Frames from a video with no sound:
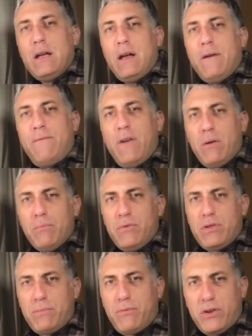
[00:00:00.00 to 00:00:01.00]
filmed
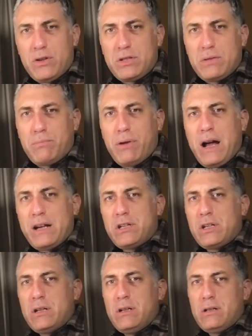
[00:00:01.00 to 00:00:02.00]
the first
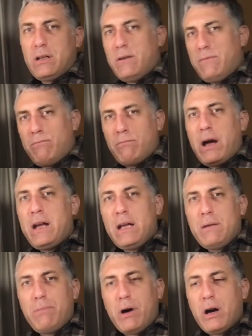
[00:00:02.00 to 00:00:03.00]
impression, the writing
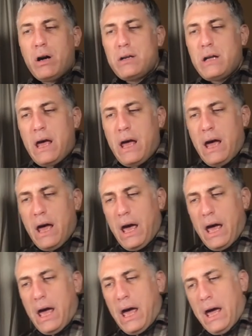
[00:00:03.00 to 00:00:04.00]
part,
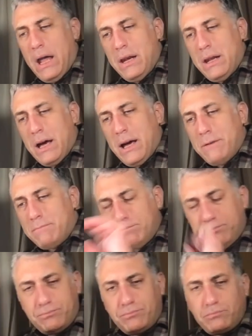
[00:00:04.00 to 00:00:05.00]
and uh,
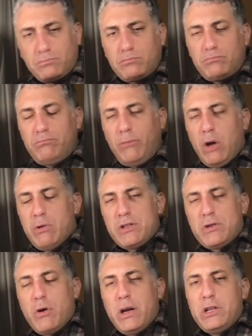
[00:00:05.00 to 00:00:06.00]
was
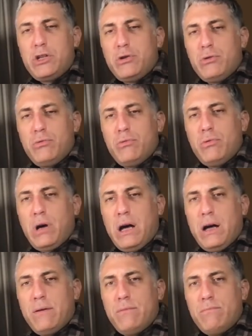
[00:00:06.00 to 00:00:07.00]
going to
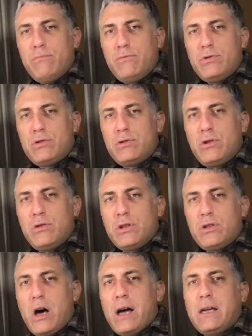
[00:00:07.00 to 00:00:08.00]
uh, do the
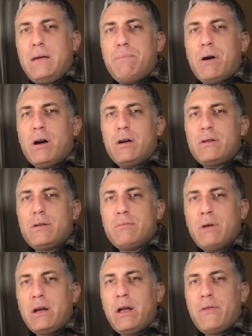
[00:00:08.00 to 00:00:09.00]
talkie part
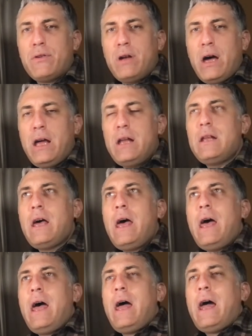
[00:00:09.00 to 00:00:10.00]
another night
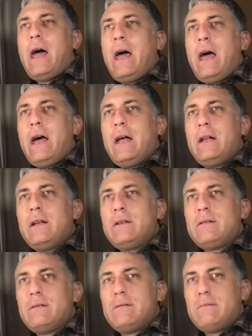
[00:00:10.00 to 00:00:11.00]
and
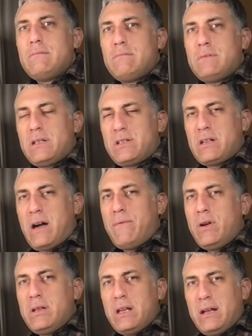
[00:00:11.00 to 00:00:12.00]

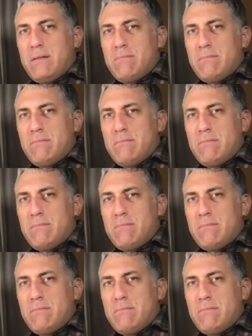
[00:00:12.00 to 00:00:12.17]
discovered that,